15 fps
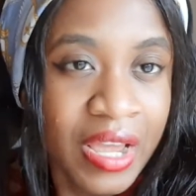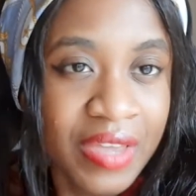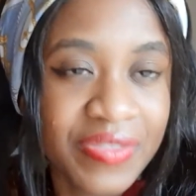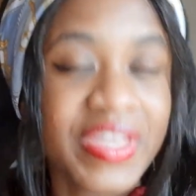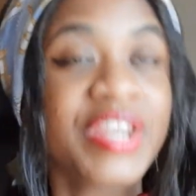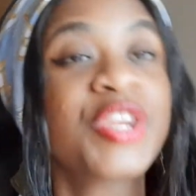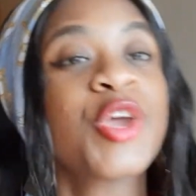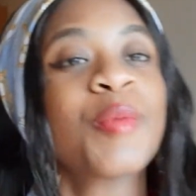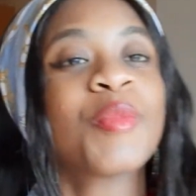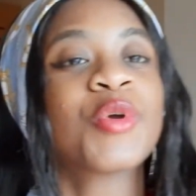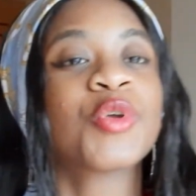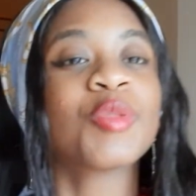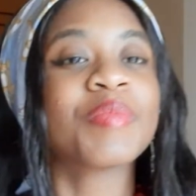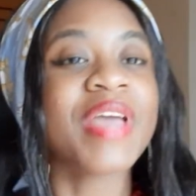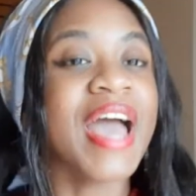the new
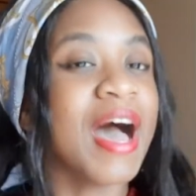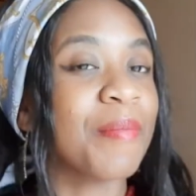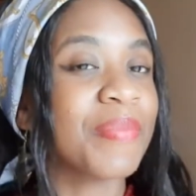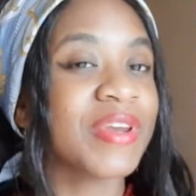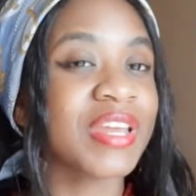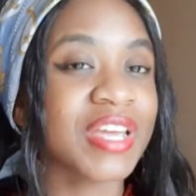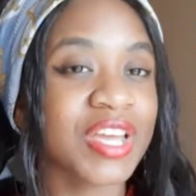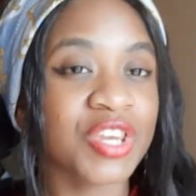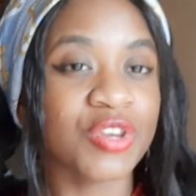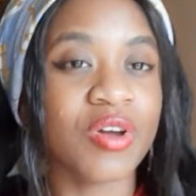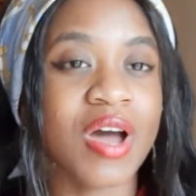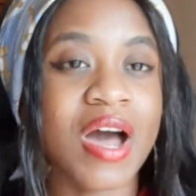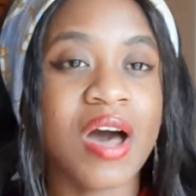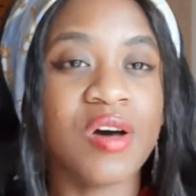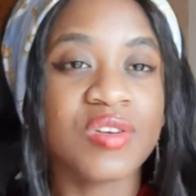moon will be happening in
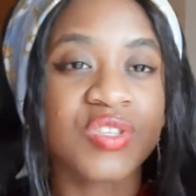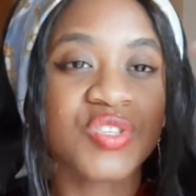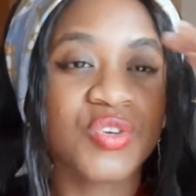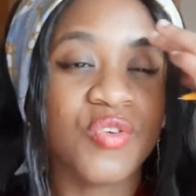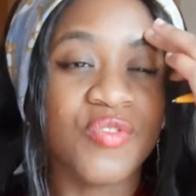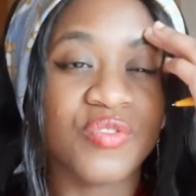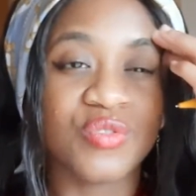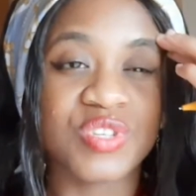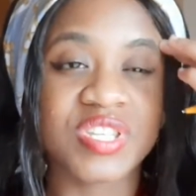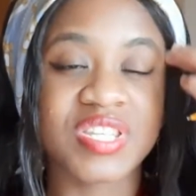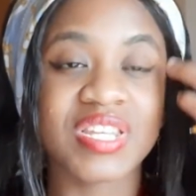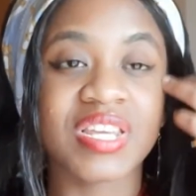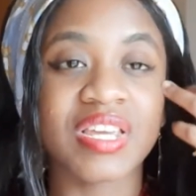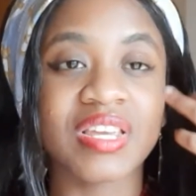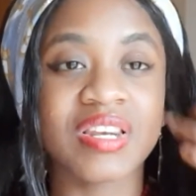your house of
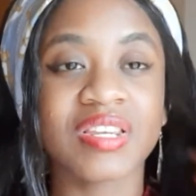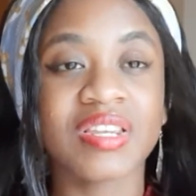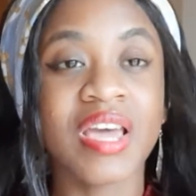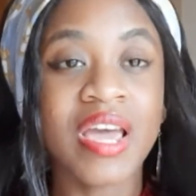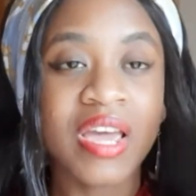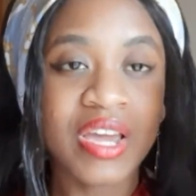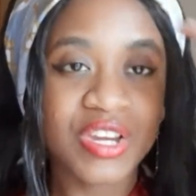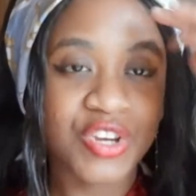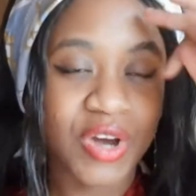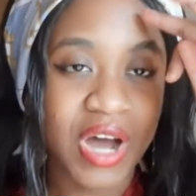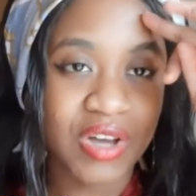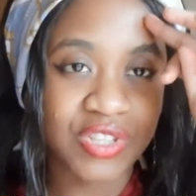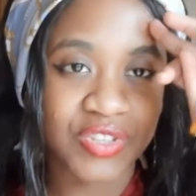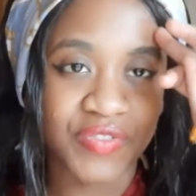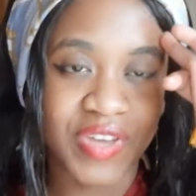routine, your
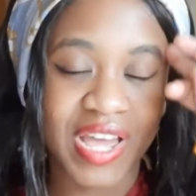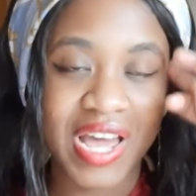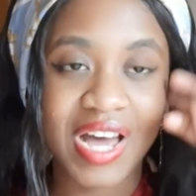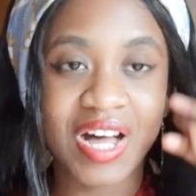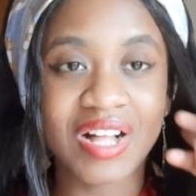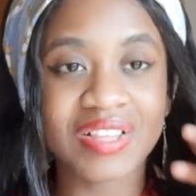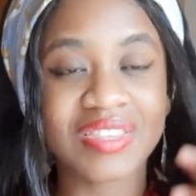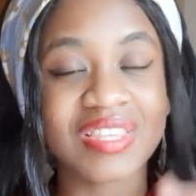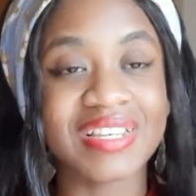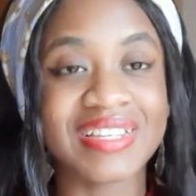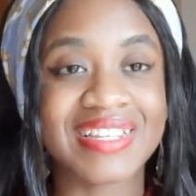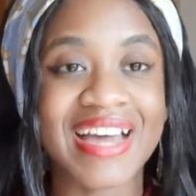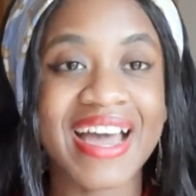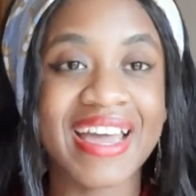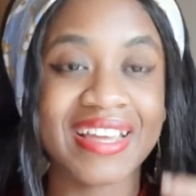house of health,
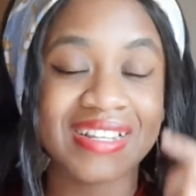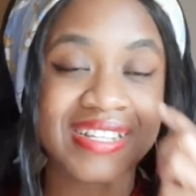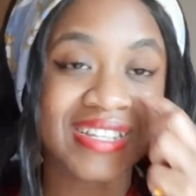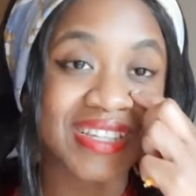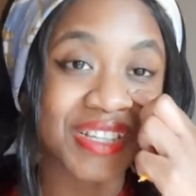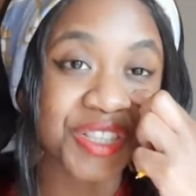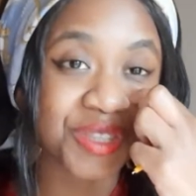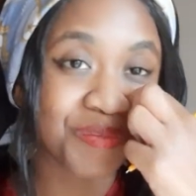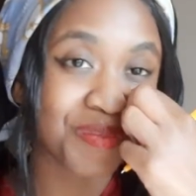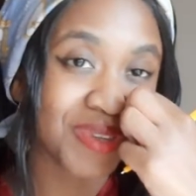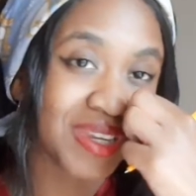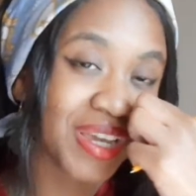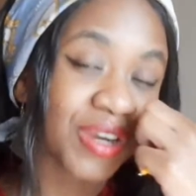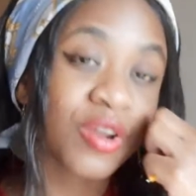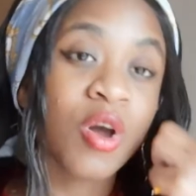diet,
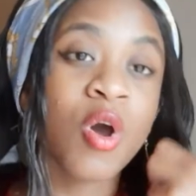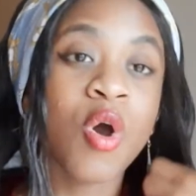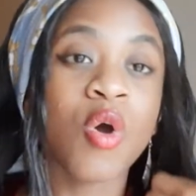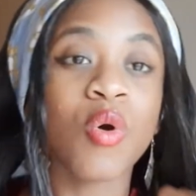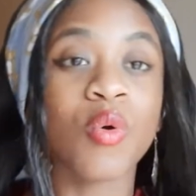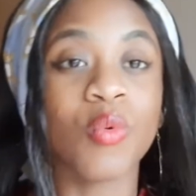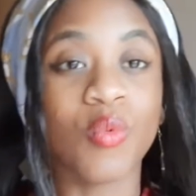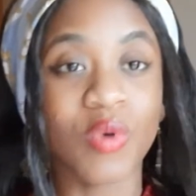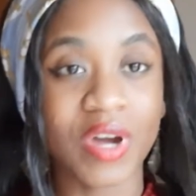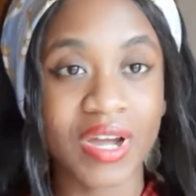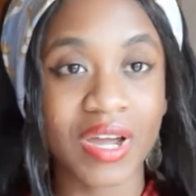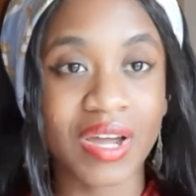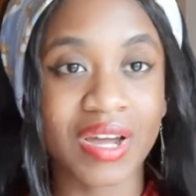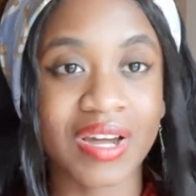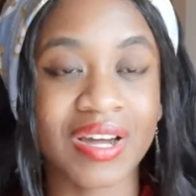discipline,
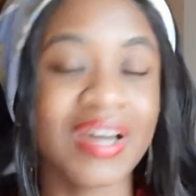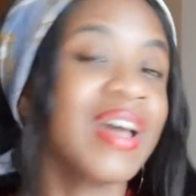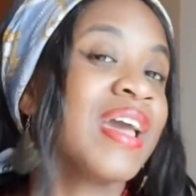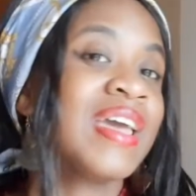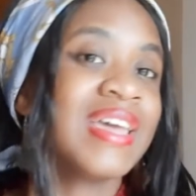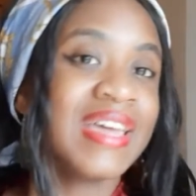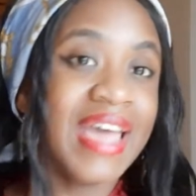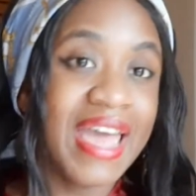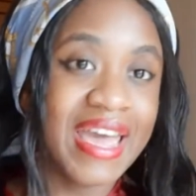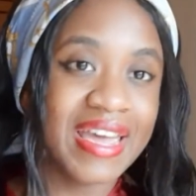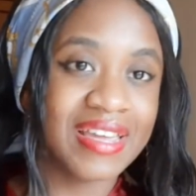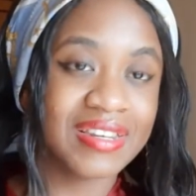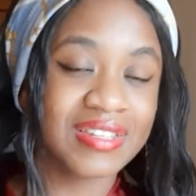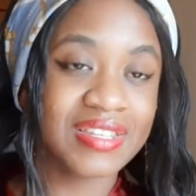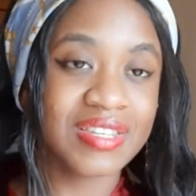work,
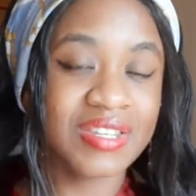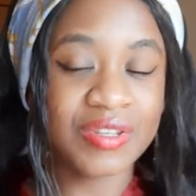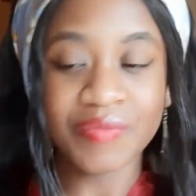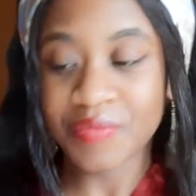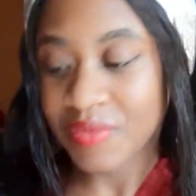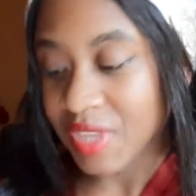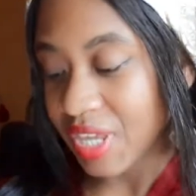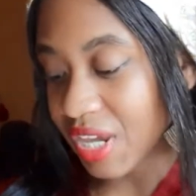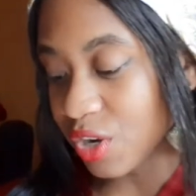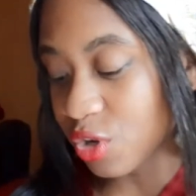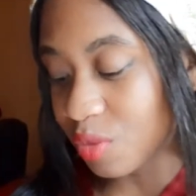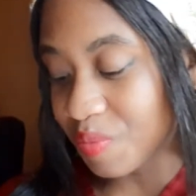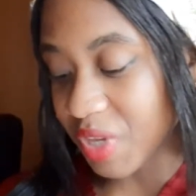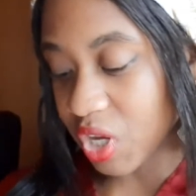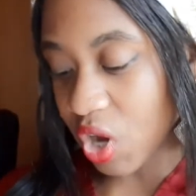and it
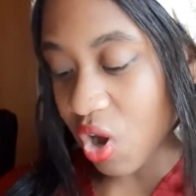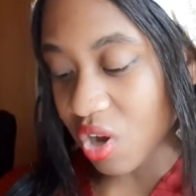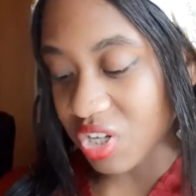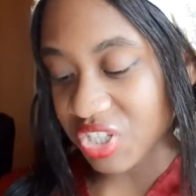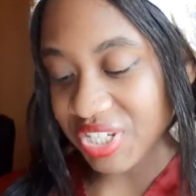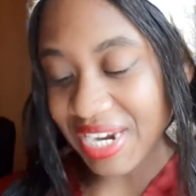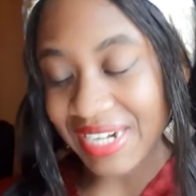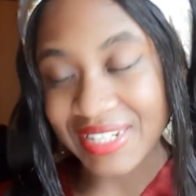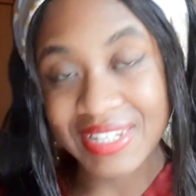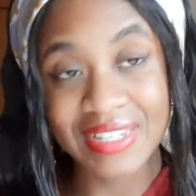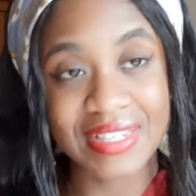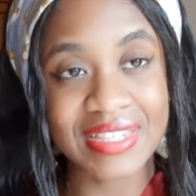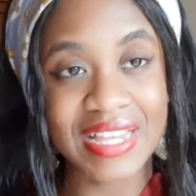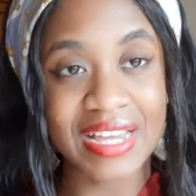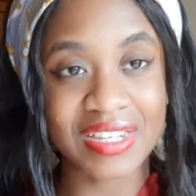will be conjuncting
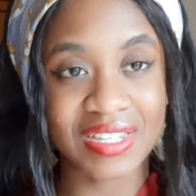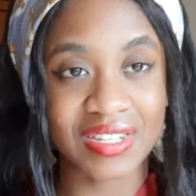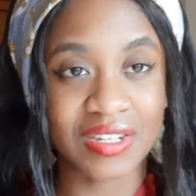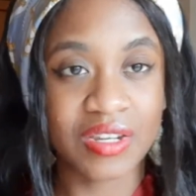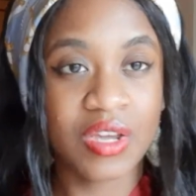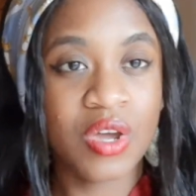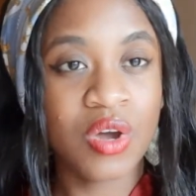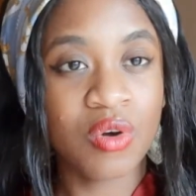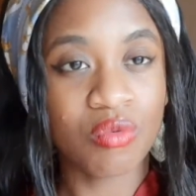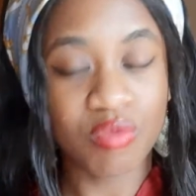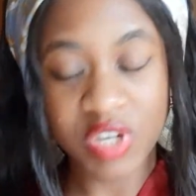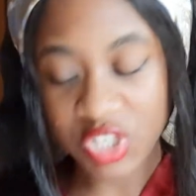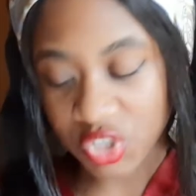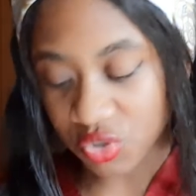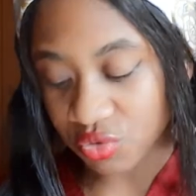Saturn,
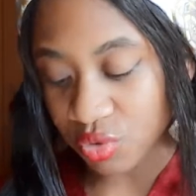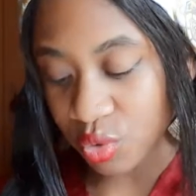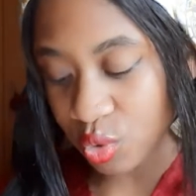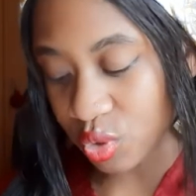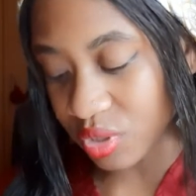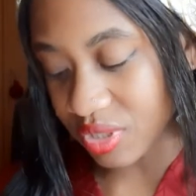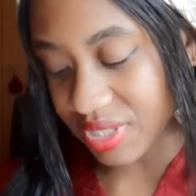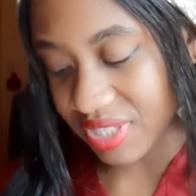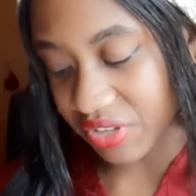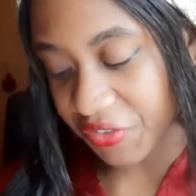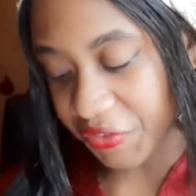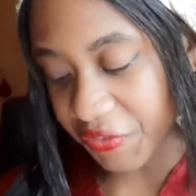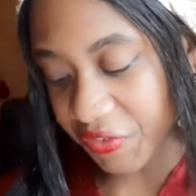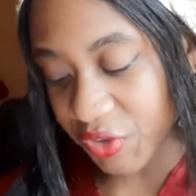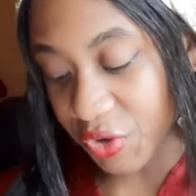which rules
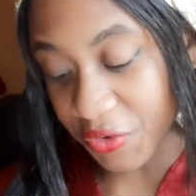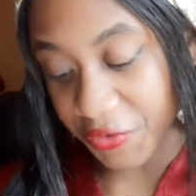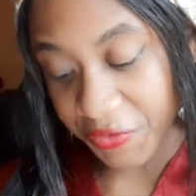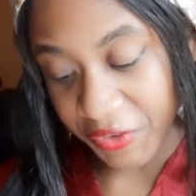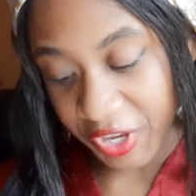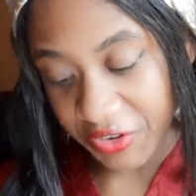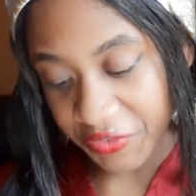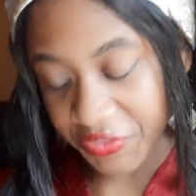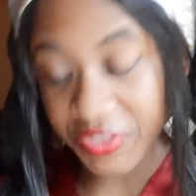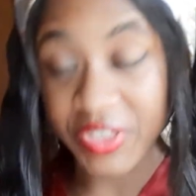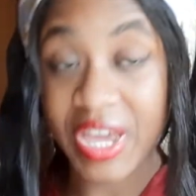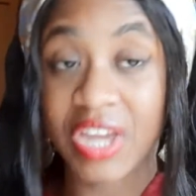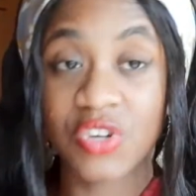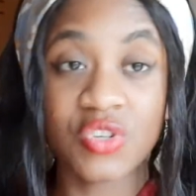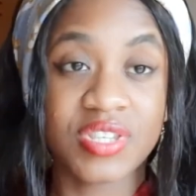your fifth
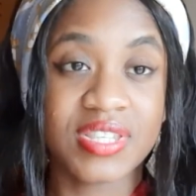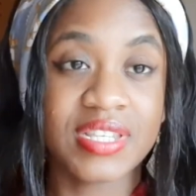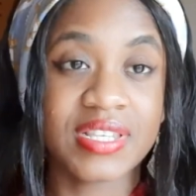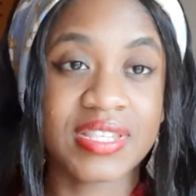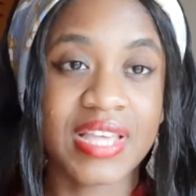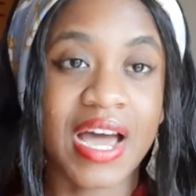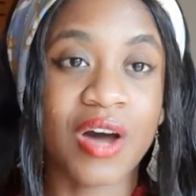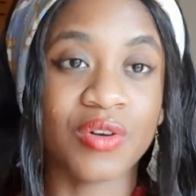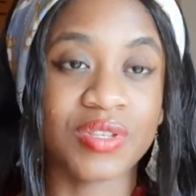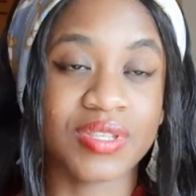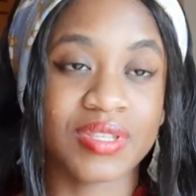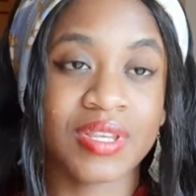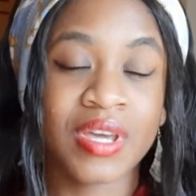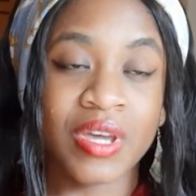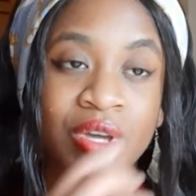and your sixth house.